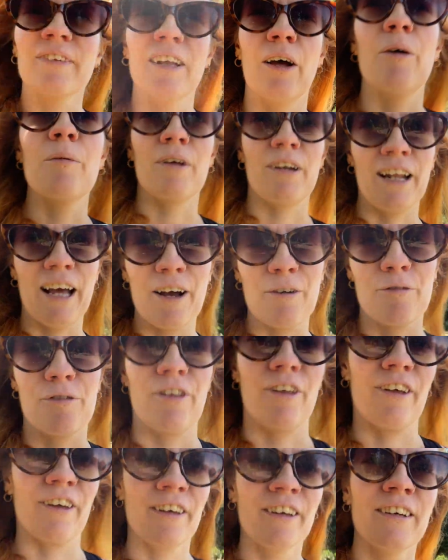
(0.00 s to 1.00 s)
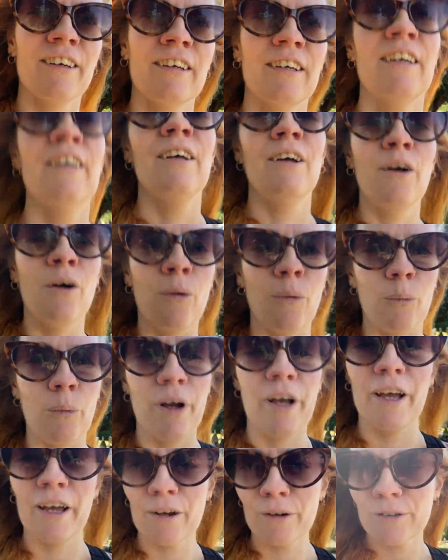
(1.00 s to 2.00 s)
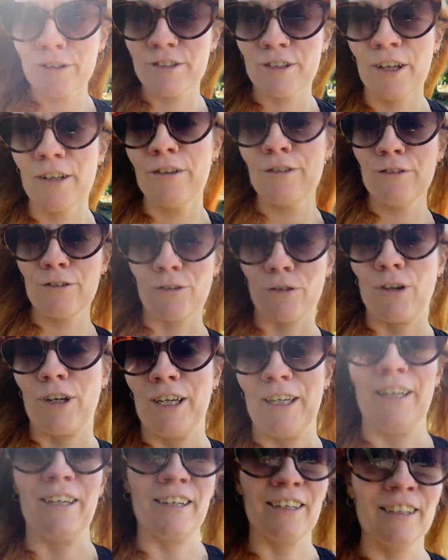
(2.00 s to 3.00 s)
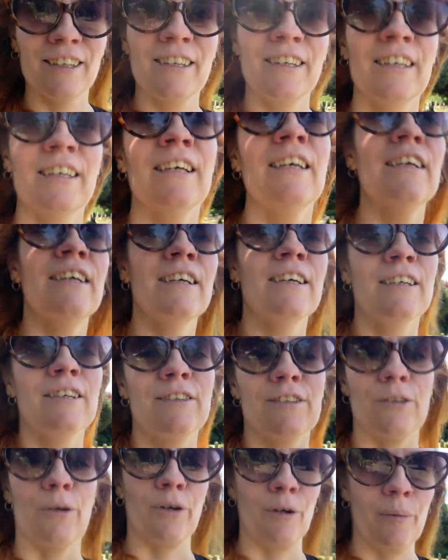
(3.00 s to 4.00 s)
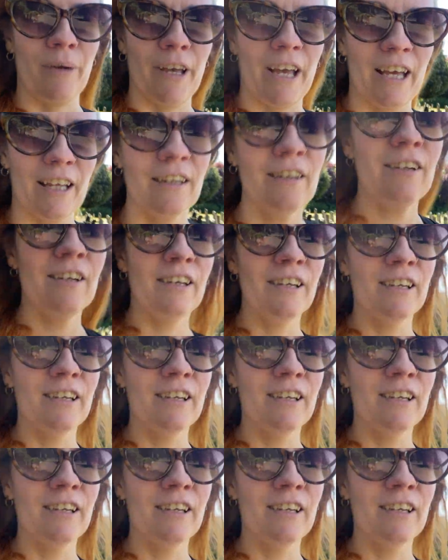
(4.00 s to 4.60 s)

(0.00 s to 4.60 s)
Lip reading: I'm gonna have the wear sunscreen song in my head.